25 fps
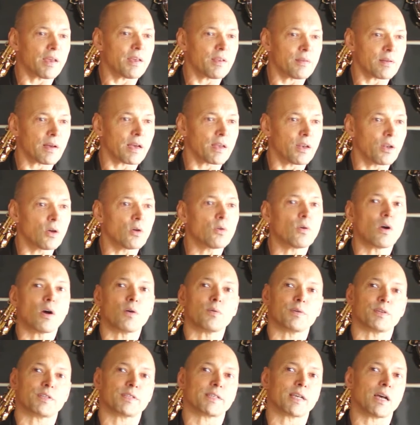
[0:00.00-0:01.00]
I know how
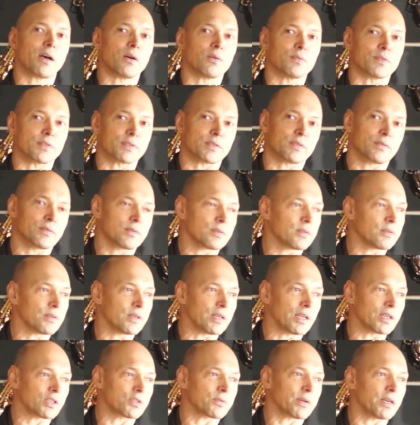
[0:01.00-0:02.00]
it sounds.
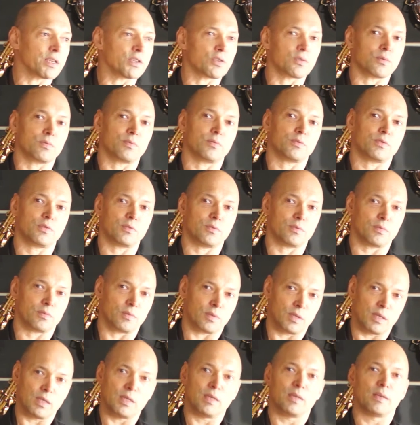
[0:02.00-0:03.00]
I try to
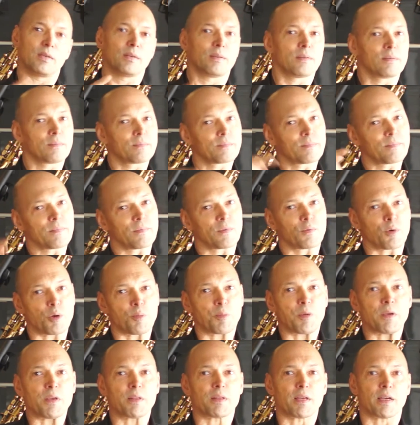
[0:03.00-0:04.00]

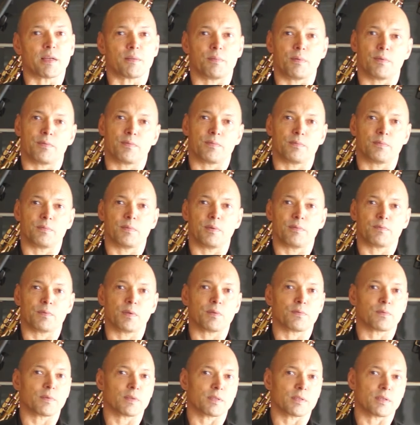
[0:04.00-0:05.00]
repeat that with
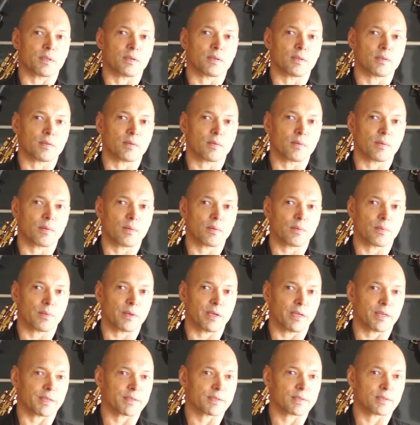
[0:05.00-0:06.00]
different
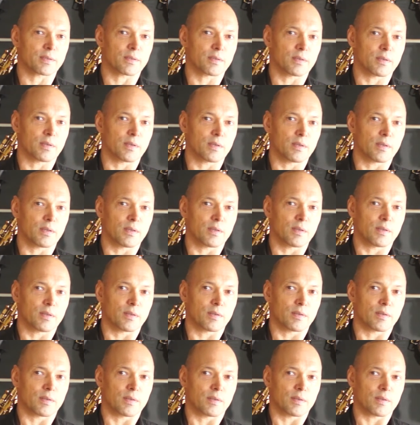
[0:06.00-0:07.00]
things.
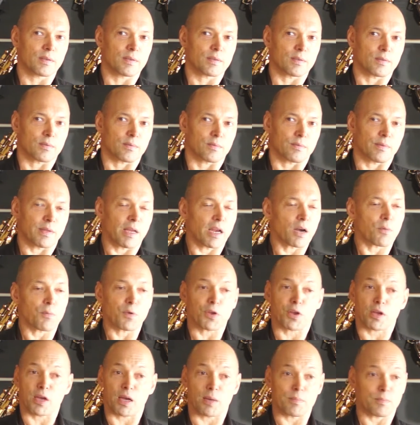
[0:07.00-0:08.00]
So there we
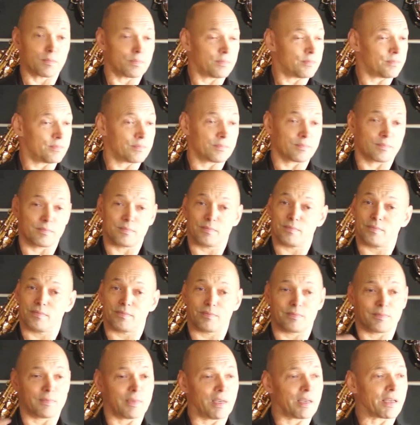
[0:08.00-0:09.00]
come
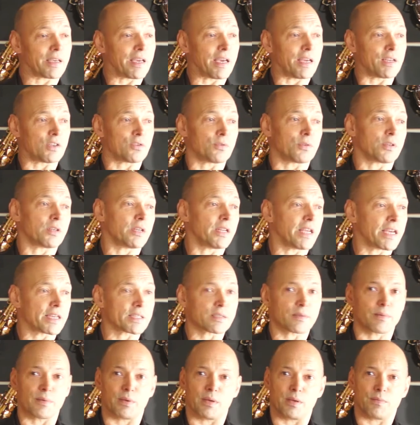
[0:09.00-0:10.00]
again to the next
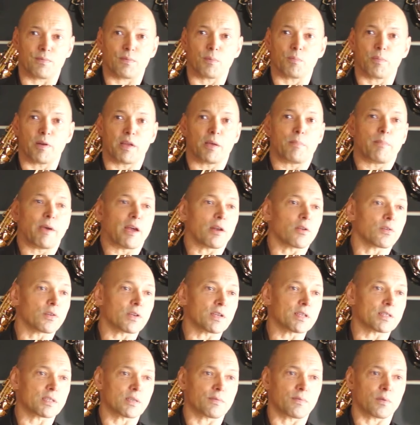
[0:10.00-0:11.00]
thing. If you play
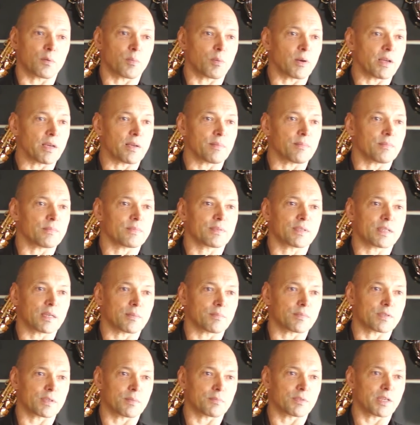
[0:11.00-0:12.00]
melodies, if you play some
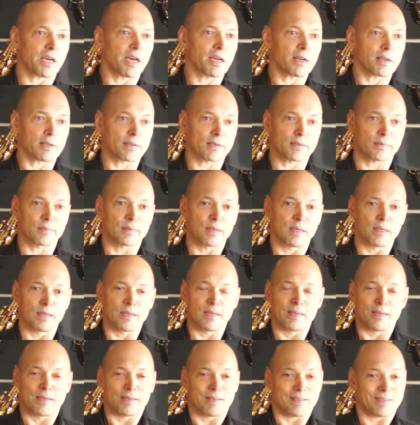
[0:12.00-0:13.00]
titles,
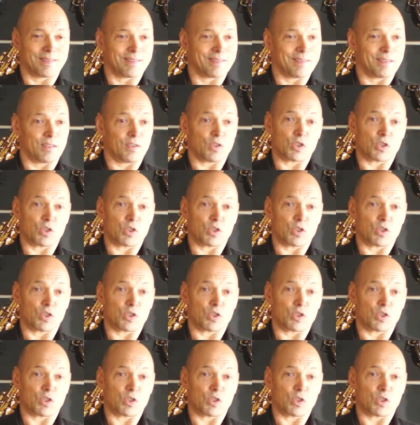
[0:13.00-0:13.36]
you